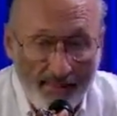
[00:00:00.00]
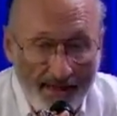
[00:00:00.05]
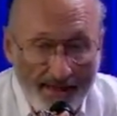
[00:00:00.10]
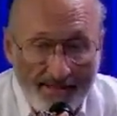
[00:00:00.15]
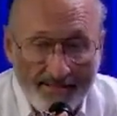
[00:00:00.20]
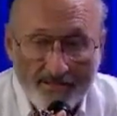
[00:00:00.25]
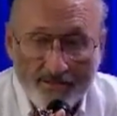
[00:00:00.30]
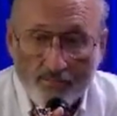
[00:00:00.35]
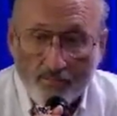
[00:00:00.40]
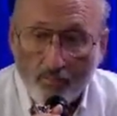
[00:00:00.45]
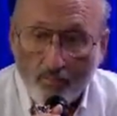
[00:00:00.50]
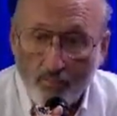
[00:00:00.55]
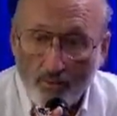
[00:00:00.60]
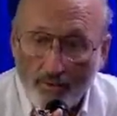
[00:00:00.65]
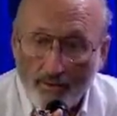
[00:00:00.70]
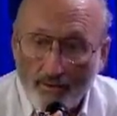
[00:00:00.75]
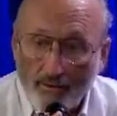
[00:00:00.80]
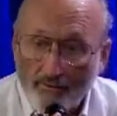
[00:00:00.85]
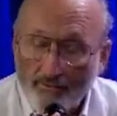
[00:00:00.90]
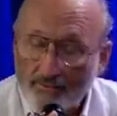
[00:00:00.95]
that's
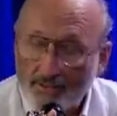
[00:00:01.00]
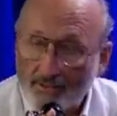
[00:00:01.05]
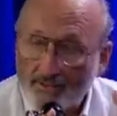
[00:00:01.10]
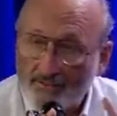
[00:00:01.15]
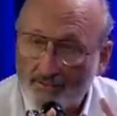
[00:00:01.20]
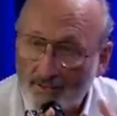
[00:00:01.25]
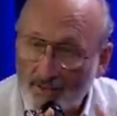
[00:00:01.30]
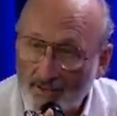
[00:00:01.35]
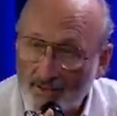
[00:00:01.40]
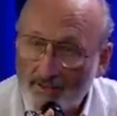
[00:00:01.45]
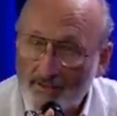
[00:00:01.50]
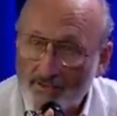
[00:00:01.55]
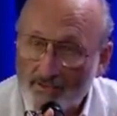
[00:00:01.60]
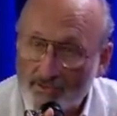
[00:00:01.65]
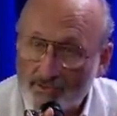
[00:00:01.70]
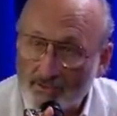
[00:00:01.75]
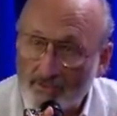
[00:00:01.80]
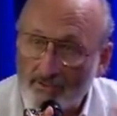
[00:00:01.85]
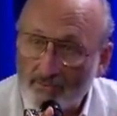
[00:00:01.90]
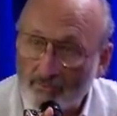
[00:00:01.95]
where
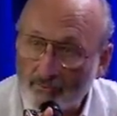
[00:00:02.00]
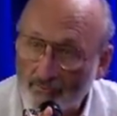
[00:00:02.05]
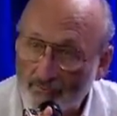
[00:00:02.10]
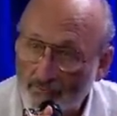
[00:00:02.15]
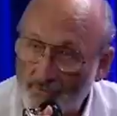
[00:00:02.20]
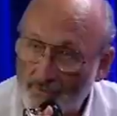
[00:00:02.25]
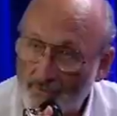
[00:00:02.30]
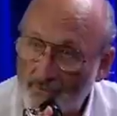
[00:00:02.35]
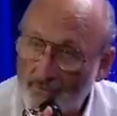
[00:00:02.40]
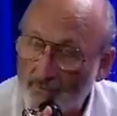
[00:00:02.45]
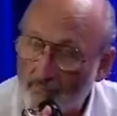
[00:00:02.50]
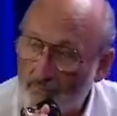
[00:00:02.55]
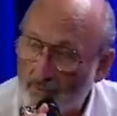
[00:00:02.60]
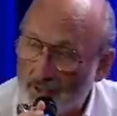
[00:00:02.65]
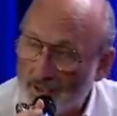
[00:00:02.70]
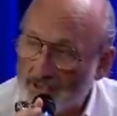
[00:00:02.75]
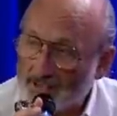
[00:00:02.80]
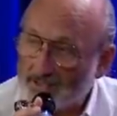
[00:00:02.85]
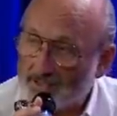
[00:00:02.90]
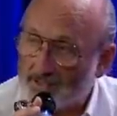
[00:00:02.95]
technology or the
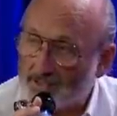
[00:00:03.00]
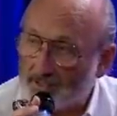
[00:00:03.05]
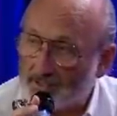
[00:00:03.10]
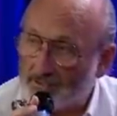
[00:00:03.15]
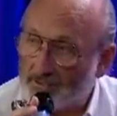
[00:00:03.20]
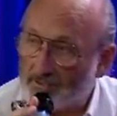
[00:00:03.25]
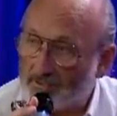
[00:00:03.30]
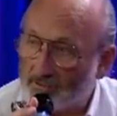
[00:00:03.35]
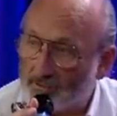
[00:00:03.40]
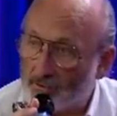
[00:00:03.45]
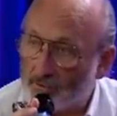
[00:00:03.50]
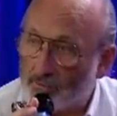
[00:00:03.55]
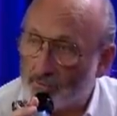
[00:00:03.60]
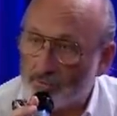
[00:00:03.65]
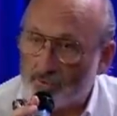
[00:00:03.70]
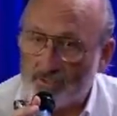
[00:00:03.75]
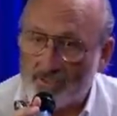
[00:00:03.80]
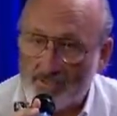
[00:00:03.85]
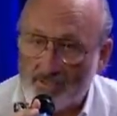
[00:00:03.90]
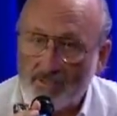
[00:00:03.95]
capacity to
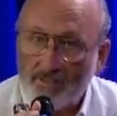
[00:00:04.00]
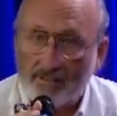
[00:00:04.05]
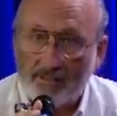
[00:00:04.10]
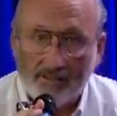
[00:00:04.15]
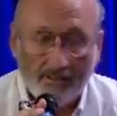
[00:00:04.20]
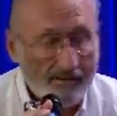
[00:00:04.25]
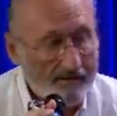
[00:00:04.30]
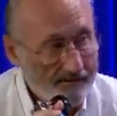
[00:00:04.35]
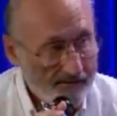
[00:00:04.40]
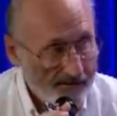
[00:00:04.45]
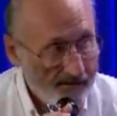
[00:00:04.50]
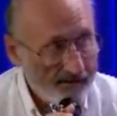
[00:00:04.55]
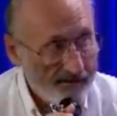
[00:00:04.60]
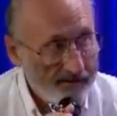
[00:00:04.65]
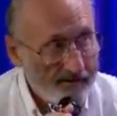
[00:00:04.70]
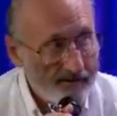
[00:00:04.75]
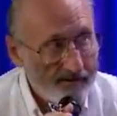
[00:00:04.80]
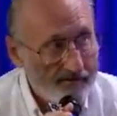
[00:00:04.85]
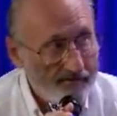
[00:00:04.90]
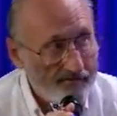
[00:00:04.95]
go seek
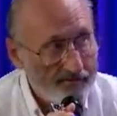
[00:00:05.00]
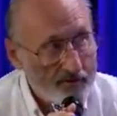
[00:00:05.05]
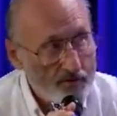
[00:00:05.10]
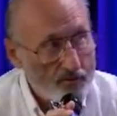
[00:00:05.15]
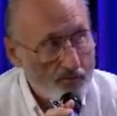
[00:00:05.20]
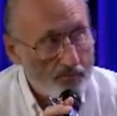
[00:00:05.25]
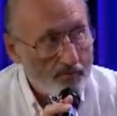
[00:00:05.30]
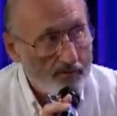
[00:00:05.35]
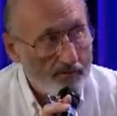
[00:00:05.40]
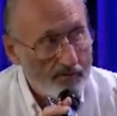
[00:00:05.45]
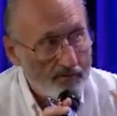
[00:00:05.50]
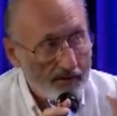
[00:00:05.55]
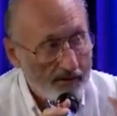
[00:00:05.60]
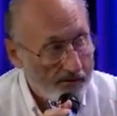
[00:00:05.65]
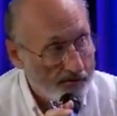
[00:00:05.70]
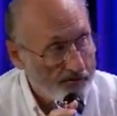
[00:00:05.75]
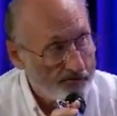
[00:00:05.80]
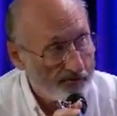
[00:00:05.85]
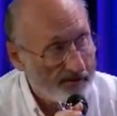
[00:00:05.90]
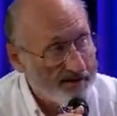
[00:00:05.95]
the individual
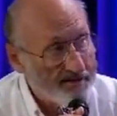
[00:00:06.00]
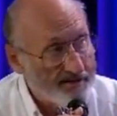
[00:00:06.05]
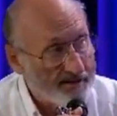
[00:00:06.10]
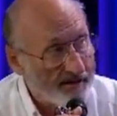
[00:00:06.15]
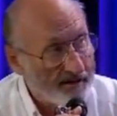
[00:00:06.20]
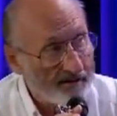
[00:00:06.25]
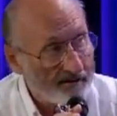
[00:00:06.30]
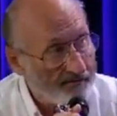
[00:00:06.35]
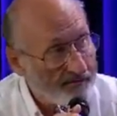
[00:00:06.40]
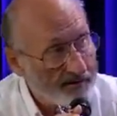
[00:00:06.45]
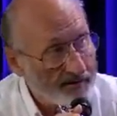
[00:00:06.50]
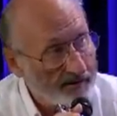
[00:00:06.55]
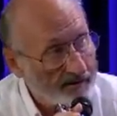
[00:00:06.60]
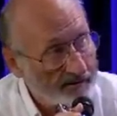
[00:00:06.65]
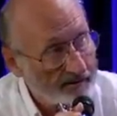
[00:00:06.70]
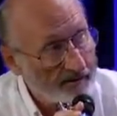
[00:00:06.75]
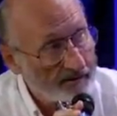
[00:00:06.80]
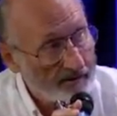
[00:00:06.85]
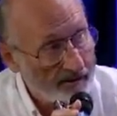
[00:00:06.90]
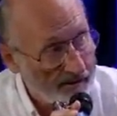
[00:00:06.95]
addressing of
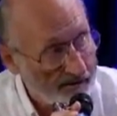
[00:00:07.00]
the